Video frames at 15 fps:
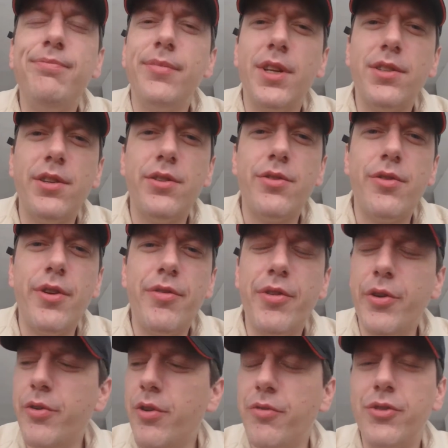This is the
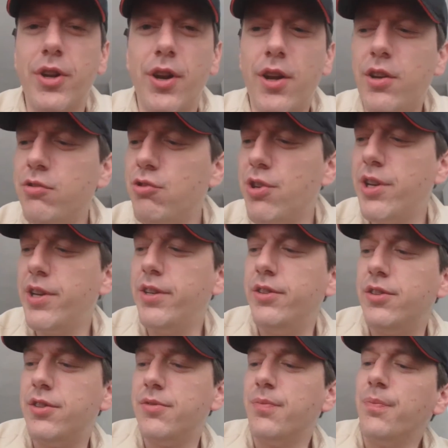review of the
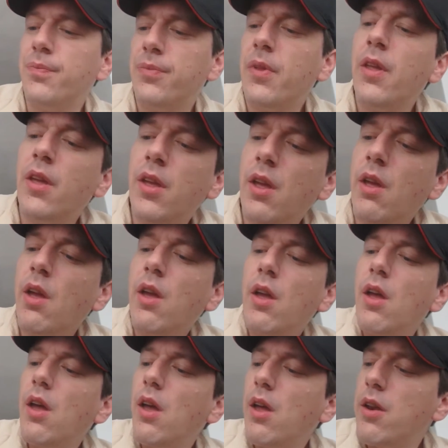Longines.
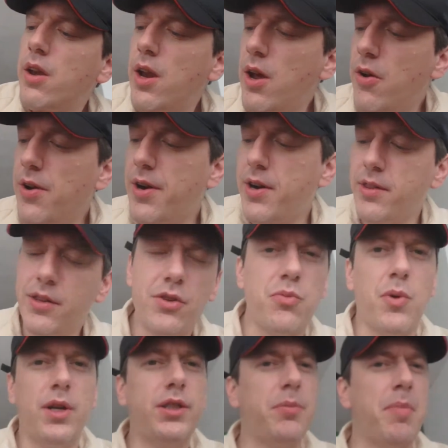Now, I got this
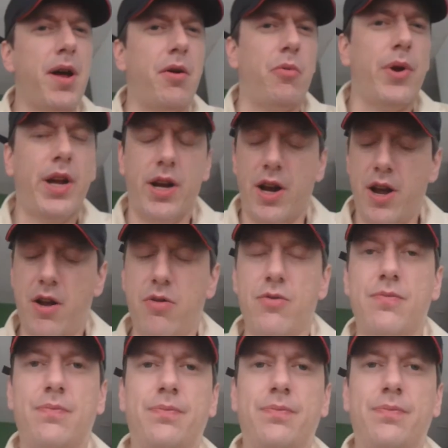watch about a week ago.